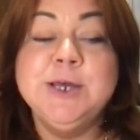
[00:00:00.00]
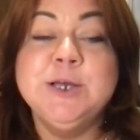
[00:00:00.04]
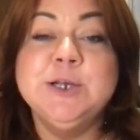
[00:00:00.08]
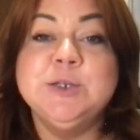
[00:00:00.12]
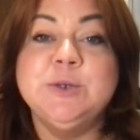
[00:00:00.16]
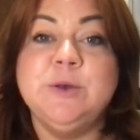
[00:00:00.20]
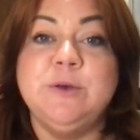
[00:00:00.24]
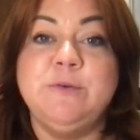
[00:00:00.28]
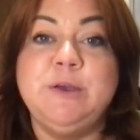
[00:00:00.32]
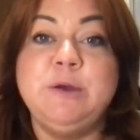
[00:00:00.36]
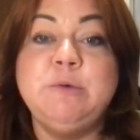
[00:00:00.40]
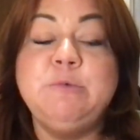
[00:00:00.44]

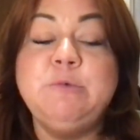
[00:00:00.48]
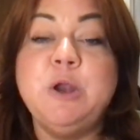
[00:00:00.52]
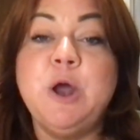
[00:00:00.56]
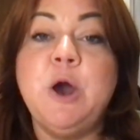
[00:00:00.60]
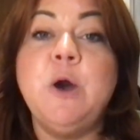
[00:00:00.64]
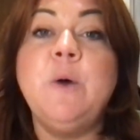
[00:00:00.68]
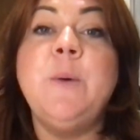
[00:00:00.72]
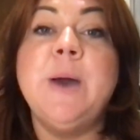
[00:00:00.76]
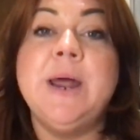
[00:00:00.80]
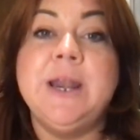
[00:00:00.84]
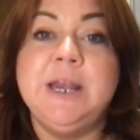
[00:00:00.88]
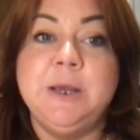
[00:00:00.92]
So if you
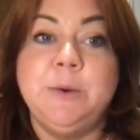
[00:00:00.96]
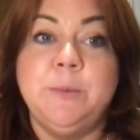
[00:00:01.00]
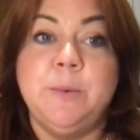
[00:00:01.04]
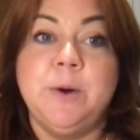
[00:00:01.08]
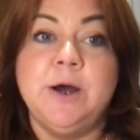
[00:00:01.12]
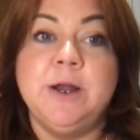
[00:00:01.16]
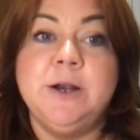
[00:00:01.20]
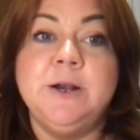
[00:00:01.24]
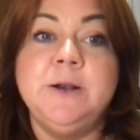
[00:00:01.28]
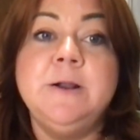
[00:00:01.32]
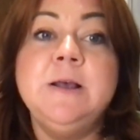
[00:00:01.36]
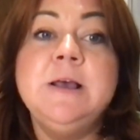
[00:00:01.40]
know
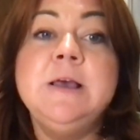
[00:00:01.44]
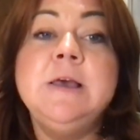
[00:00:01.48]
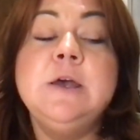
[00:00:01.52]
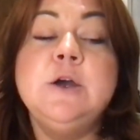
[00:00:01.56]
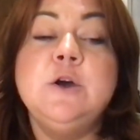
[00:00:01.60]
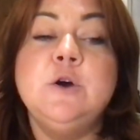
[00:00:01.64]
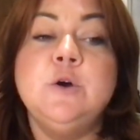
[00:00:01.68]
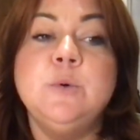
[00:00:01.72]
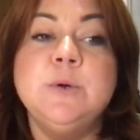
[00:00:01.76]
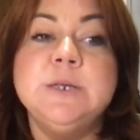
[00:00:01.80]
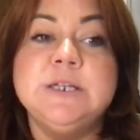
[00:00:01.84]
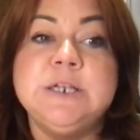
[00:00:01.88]
anyone
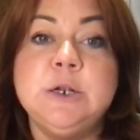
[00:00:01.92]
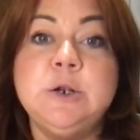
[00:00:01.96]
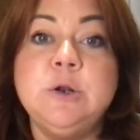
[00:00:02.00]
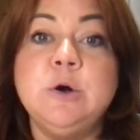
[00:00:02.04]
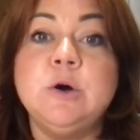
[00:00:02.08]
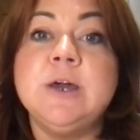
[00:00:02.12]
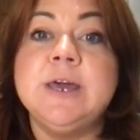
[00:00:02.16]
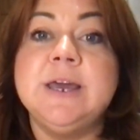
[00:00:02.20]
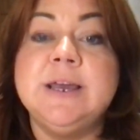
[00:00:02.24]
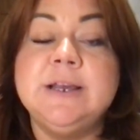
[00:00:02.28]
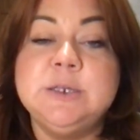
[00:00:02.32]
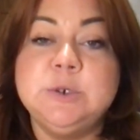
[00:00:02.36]
who is
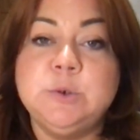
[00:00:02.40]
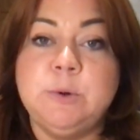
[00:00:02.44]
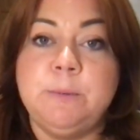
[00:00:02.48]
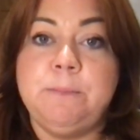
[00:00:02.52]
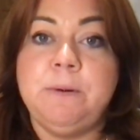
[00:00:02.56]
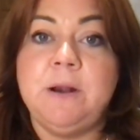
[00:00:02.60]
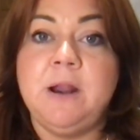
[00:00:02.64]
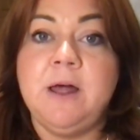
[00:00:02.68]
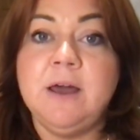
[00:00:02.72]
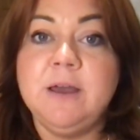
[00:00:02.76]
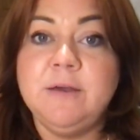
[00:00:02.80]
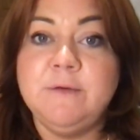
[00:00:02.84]
looking to
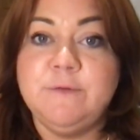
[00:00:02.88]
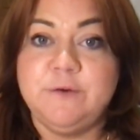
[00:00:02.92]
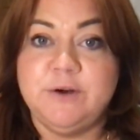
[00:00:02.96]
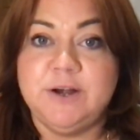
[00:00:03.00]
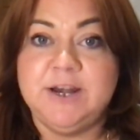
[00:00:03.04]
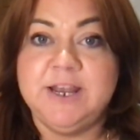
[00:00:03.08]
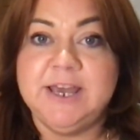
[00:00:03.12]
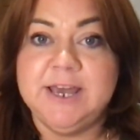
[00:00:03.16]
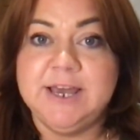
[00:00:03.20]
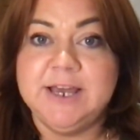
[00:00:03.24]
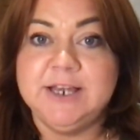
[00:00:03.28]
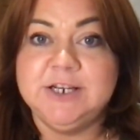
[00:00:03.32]
apply for
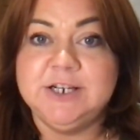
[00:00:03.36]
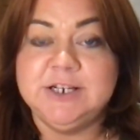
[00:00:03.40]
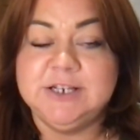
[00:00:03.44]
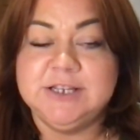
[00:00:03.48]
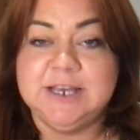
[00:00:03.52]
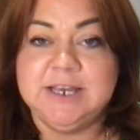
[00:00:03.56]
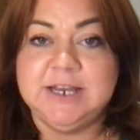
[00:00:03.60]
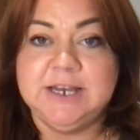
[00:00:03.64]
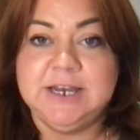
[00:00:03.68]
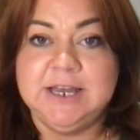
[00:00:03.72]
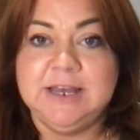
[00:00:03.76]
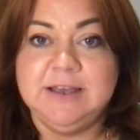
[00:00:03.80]
an
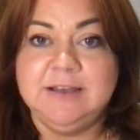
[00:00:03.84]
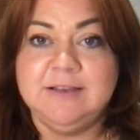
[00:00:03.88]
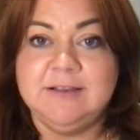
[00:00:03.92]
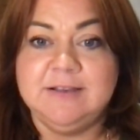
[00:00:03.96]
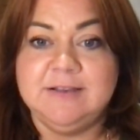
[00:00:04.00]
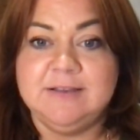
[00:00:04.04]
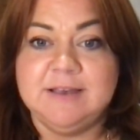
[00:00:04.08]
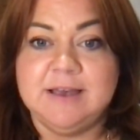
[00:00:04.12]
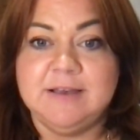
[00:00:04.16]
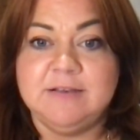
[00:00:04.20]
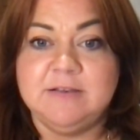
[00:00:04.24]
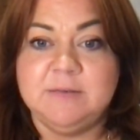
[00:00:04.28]
EHC needs
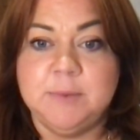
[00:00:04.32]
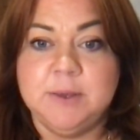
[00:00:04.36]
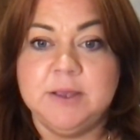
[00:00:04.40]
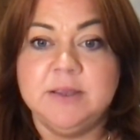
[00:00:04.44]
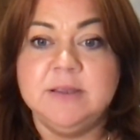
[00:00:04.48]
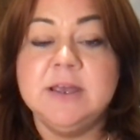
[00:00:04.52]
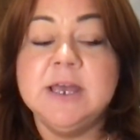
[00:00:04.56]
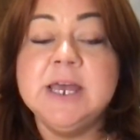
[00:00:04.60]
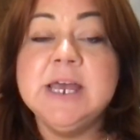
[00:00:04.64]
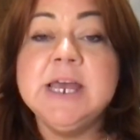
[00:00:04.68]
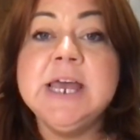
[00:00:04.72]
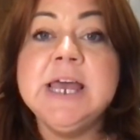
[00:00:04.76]

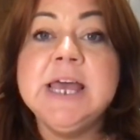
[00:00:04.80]
assessment,